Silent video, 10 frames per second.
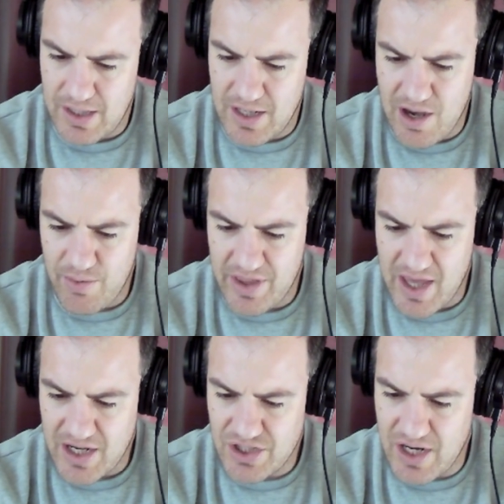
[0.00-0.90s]
Now where
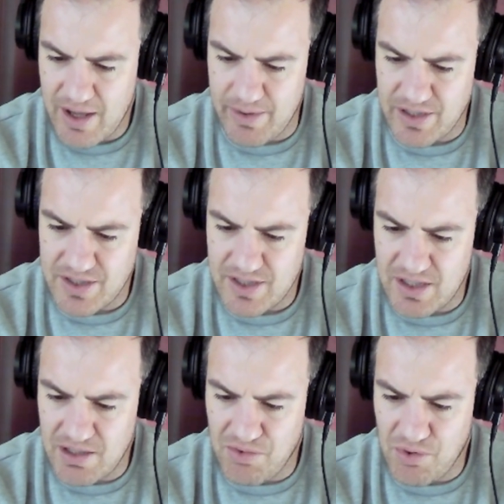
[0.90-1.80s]
the action happens.
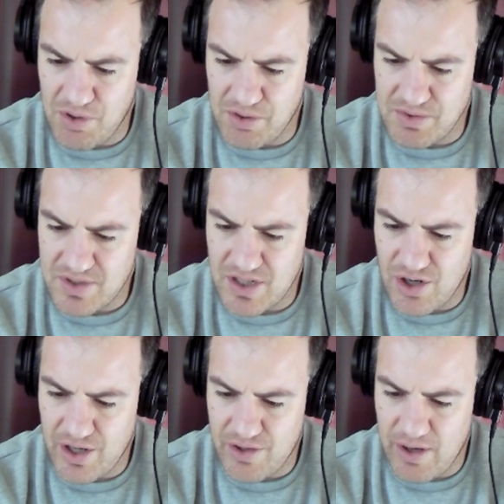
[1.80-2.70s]
Inner royals
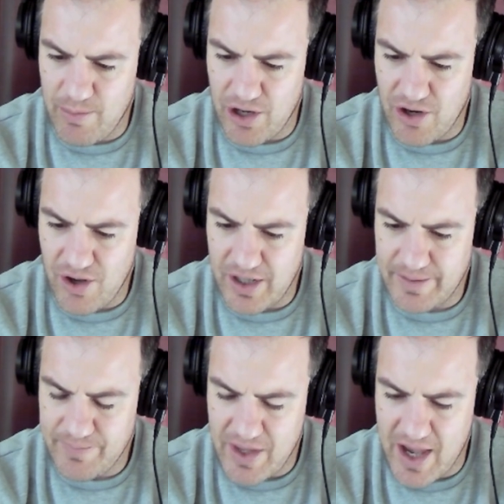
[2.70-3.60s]
9 and 3 by 9,